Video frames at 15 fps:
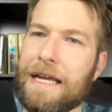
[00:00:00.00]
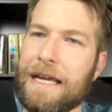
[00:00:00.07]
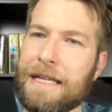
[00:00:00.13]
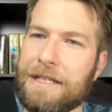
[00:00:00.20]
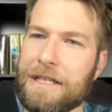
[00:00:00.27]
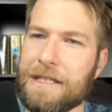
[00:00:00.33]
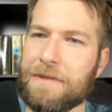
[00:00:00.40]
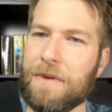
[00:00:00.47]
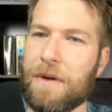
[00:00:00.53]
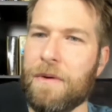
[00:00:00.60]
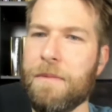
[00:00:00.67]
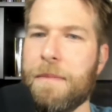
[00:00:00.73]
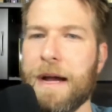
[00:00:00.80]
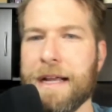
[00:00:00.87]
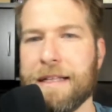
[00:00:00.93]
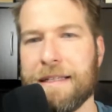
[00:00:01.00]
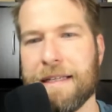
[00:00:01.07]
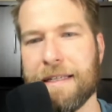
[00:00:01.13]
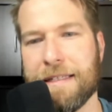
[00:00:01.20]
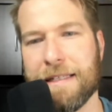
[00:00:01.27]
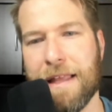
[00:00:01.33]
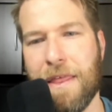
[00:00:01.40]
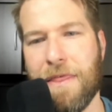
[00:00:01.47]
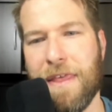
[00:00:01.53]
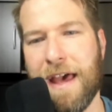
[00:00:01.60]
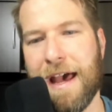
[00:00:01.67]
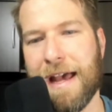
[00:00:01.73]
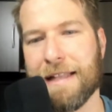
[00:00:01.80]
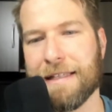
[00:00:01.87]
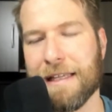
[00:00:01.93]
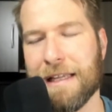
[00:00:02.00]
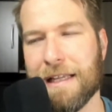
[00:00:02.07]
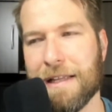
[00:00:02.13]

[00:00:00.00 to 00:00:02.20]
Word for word: it just reminds us that